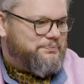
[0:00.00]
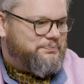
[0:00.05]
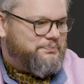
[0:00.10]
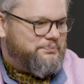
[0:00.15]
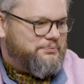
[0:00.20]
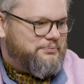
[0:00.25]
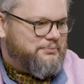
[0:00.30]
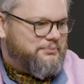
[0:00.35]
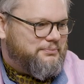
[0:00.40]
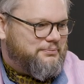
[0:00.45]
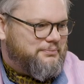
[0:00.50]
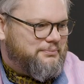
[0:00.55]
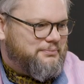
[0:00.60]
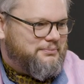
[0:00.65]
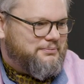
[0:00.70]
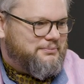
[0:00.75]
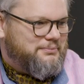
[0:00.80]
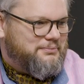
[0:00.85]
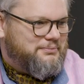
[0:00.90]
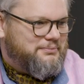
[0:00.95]

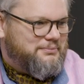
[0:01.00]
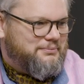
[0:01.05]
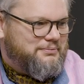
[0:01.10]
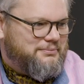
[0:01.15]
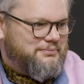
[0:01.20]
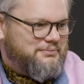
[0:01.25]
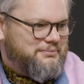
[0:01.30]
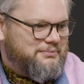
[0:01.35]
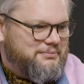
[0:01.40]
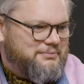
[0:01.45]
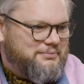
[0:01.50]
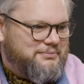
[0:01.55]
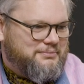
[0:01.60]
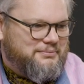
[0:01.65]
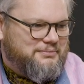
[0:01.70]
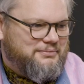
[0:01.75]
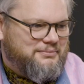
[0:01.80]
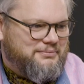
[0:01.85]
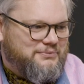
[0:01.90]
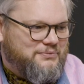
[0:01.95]

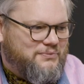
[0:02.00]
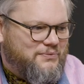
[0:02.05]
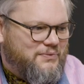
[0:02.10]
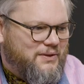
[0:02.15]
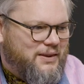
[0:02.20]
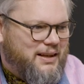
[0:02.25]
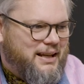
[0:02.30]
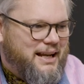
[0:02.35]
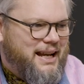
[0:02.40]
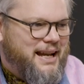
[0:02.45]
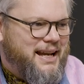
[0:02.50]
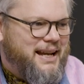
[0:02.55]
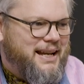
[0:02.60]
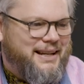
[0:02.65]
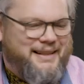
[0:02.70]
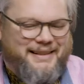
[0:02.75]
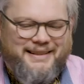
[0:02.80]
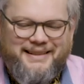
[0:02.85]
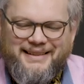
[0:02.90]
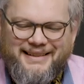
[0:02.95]

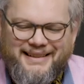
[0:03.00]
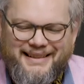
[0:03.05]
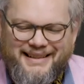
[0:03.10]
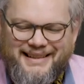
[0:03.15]
(silent)